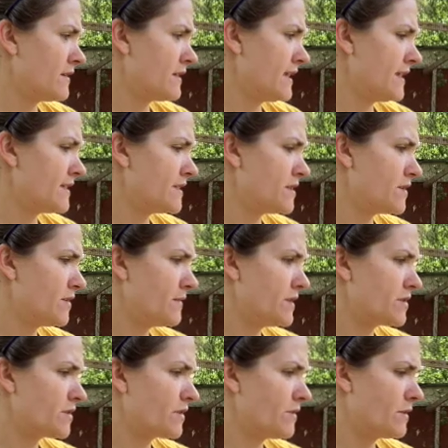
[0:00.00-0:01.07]
Had so
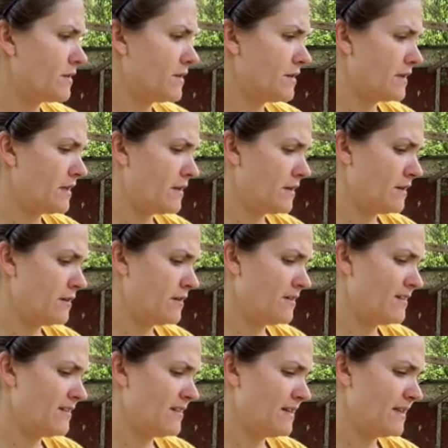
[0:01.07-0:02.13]
much going on here
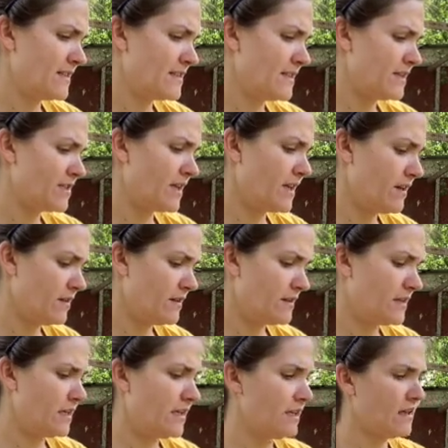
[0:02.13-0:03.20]
and such a
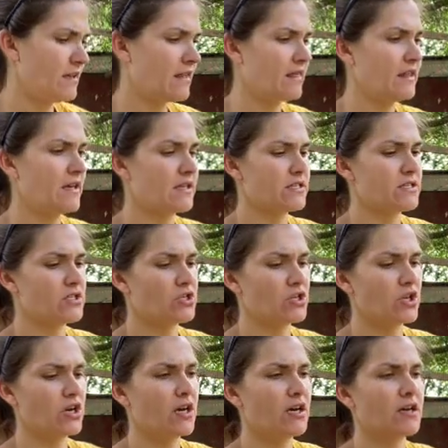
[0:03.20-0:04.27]
healthy, thick
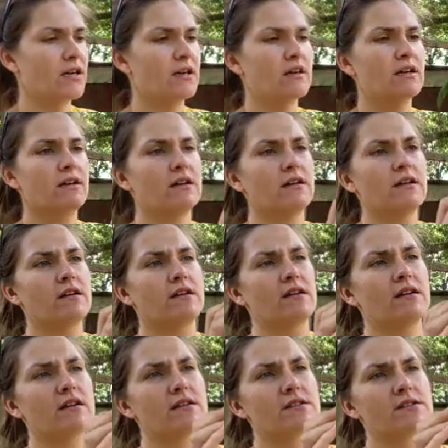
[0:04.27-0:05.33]
stalk.
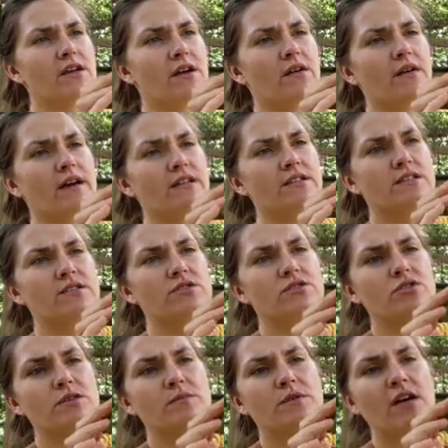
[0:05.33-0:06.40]
So I just
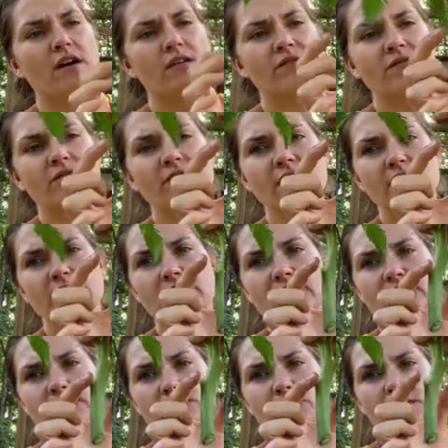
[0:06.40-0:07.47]
trimmed off
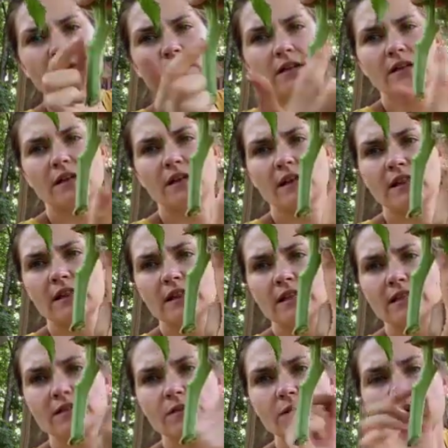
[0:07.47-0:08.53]
this one and
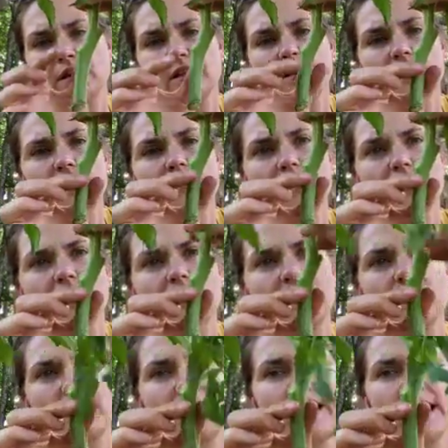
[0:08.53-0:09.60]
this one,
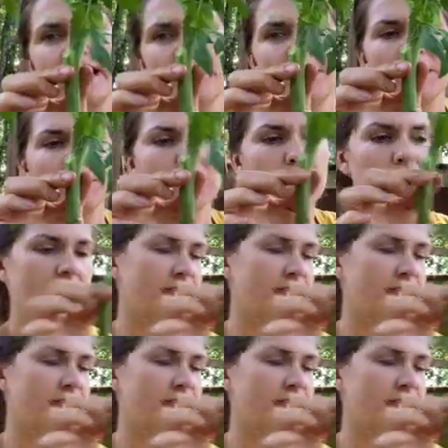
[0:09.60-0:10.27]
and I'll be able to put